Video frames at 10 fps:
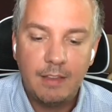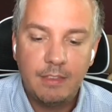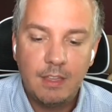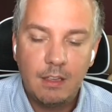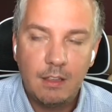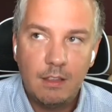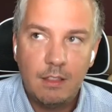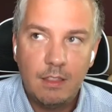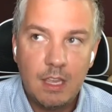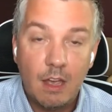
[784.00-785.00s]
I think
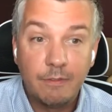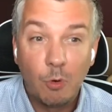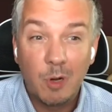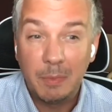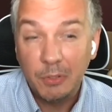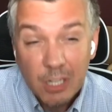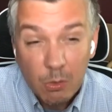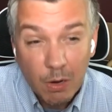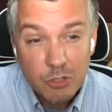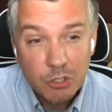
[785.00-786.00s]
the affordability
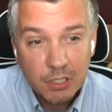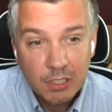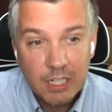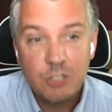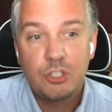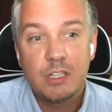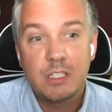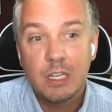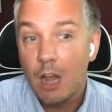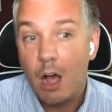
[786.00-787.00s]
question is
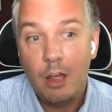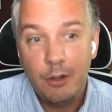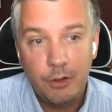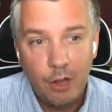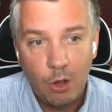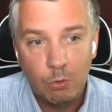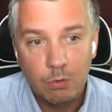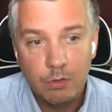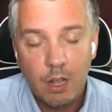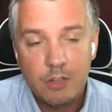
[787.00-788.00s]
just an
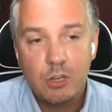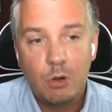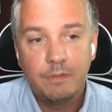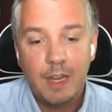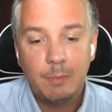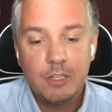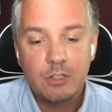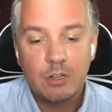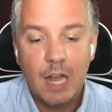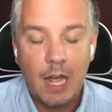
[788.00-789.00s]
unknown. So families
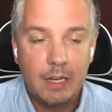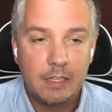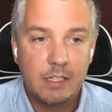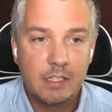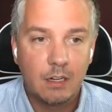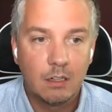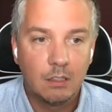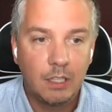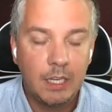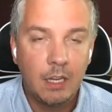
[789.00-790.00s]
are not
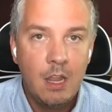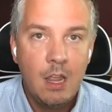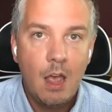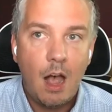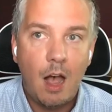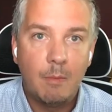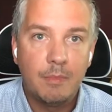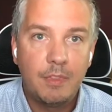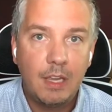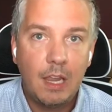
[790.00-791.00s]
necessarily
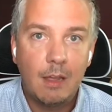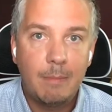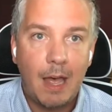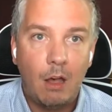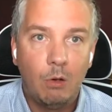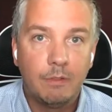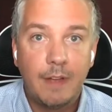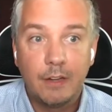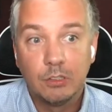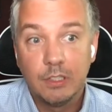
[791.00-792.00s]
thinking about
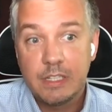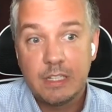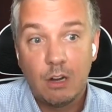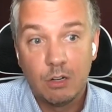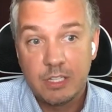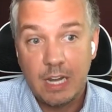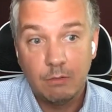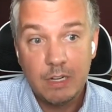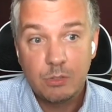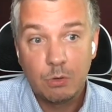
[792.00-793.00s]
federal or state
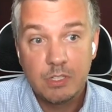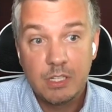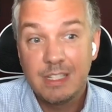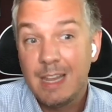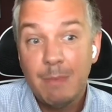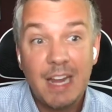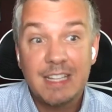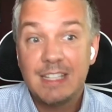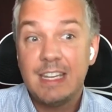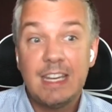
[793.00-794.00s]
resources. They
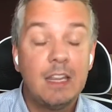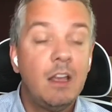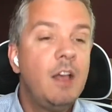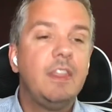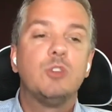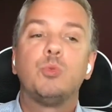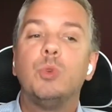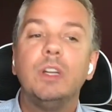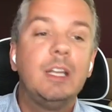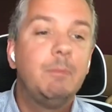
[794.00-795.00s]
might see these
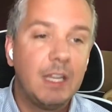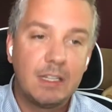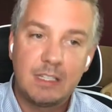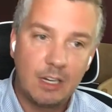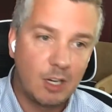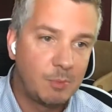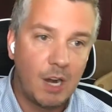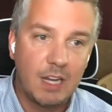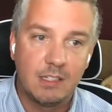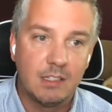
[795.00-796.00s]
really big sticker
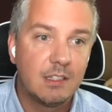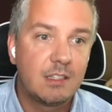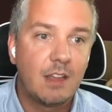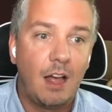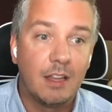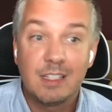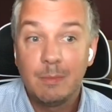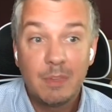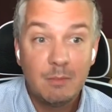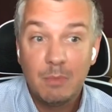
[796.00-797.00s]
prices on
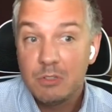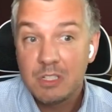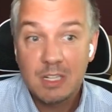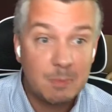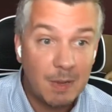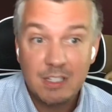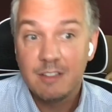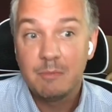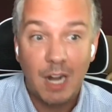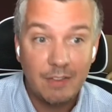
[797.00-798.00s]
some of the most
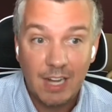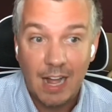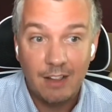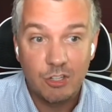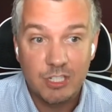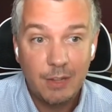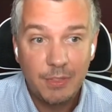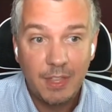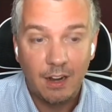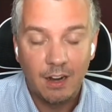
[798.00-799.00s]
expensive private colleges out
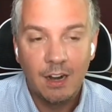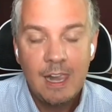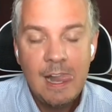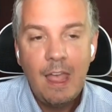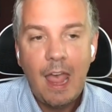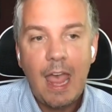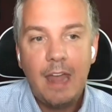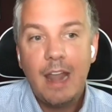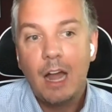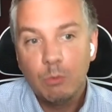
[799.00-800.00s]
there
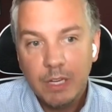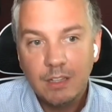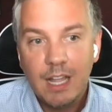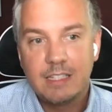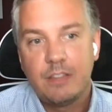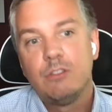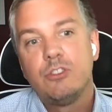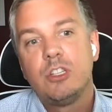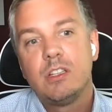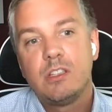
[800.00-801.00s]
and not realize that
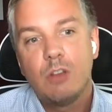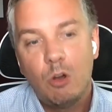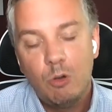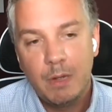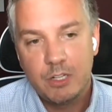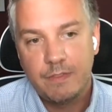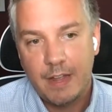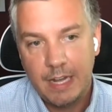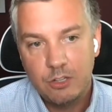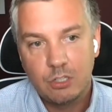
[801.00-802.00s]
there's just so much
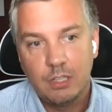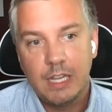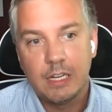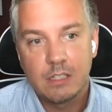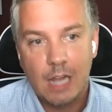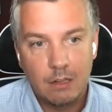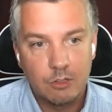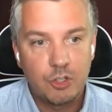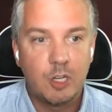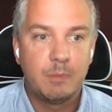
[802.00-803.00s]
financial aid and
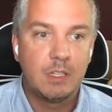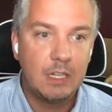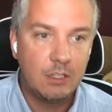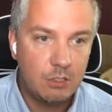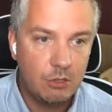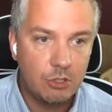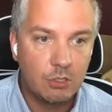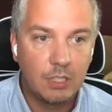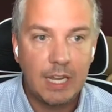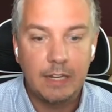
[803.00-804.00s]
scholarships and
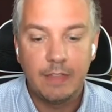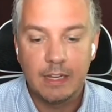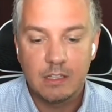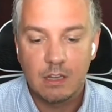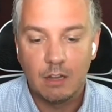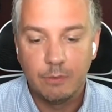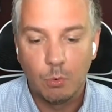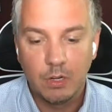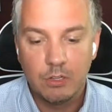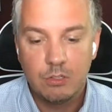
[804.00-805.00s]
institutional aid that's
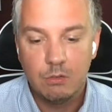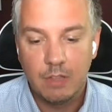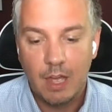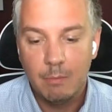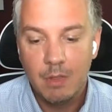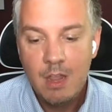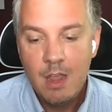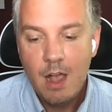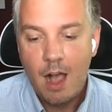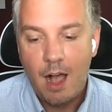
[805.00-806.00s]
afforded to them.
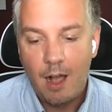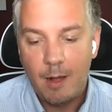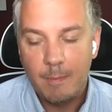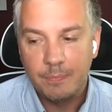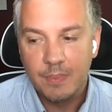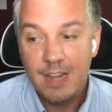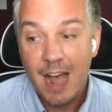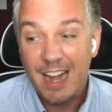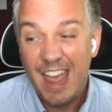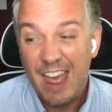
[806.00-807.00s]

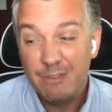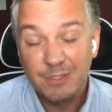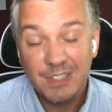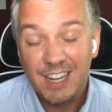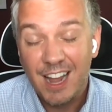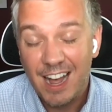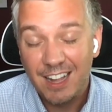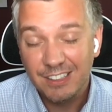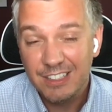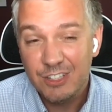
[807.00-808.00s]
Not every
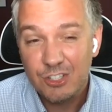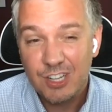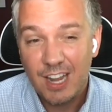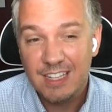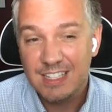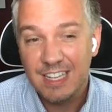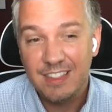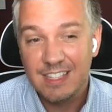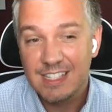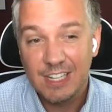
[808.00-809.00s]
college is in
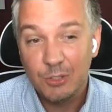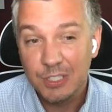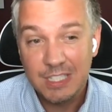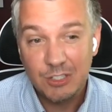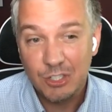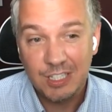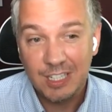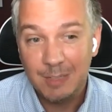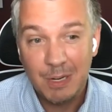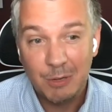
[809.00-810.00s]
the single digit
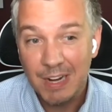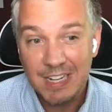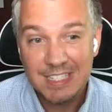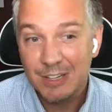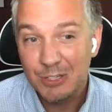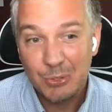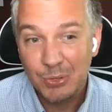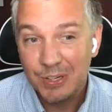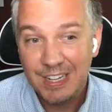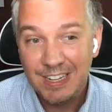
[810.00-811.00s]
admit rate
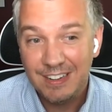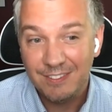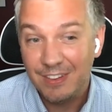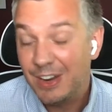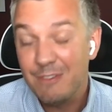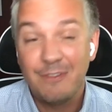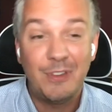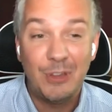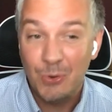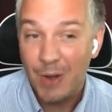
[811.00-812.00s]
territory. Very
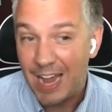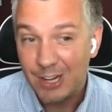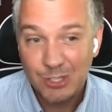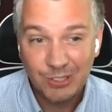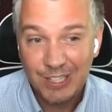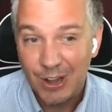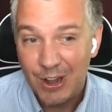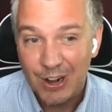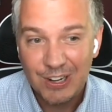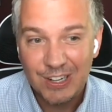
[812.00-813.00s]
few actually are.